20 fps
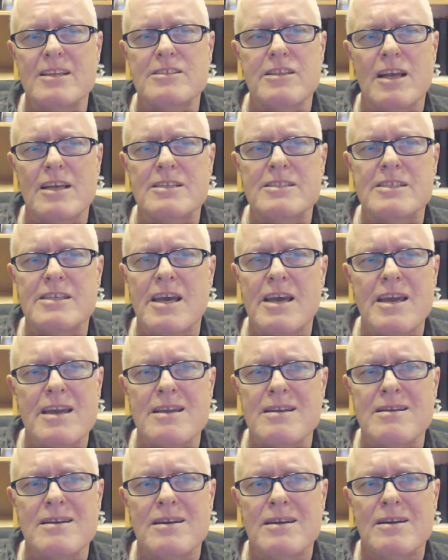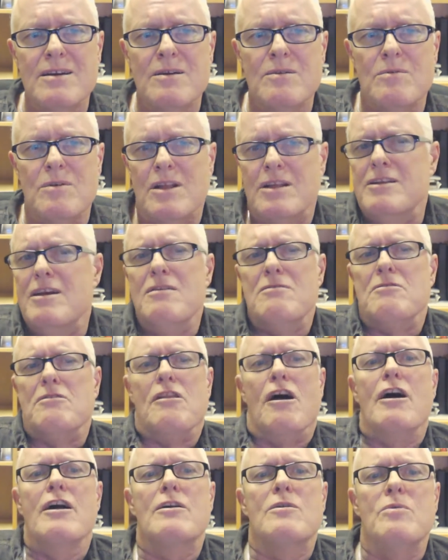It's like saying, well, I don't
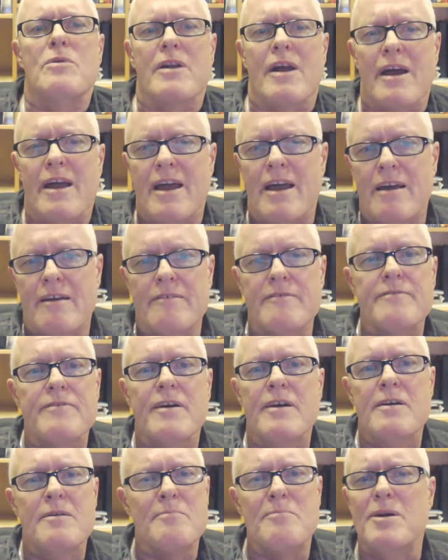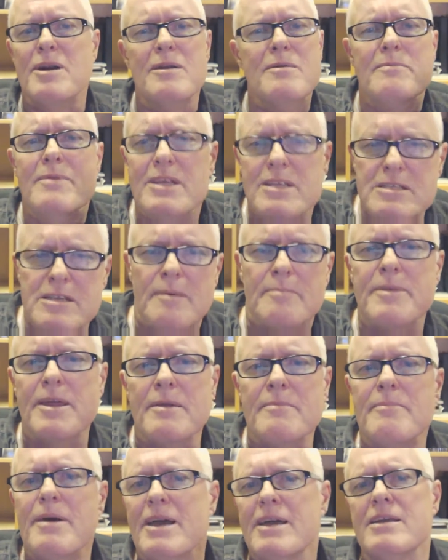like what I have, bring me
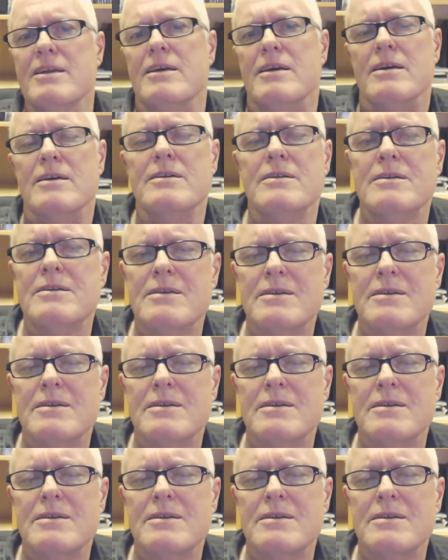something better,